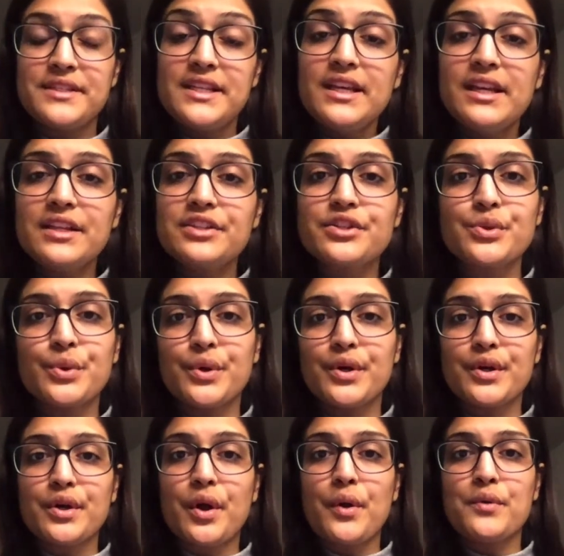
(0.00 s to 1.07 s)
teach
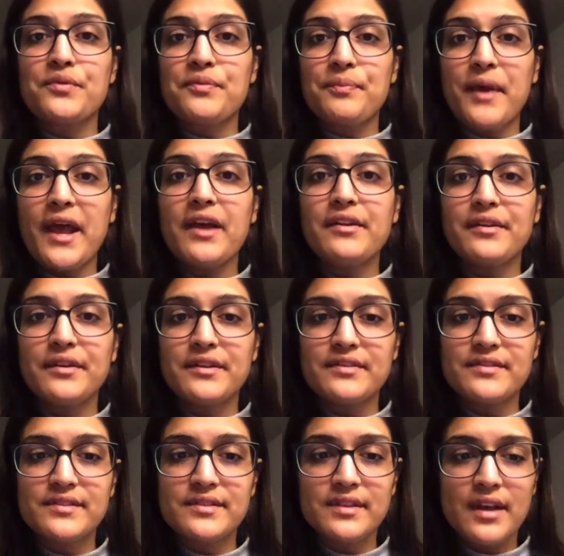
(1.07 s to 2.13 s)
or host
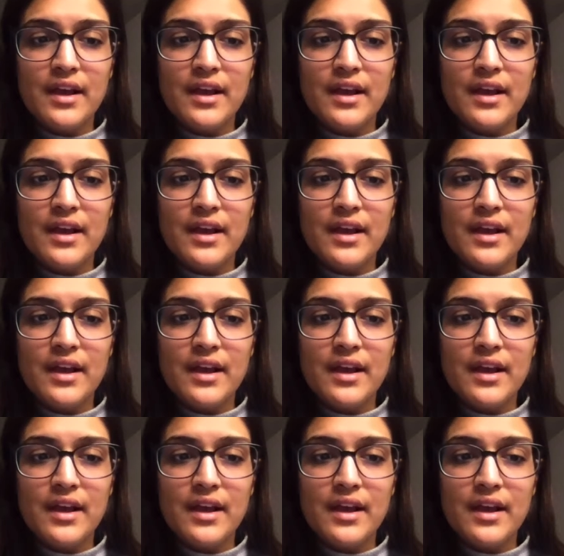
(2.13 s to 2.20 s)
panels,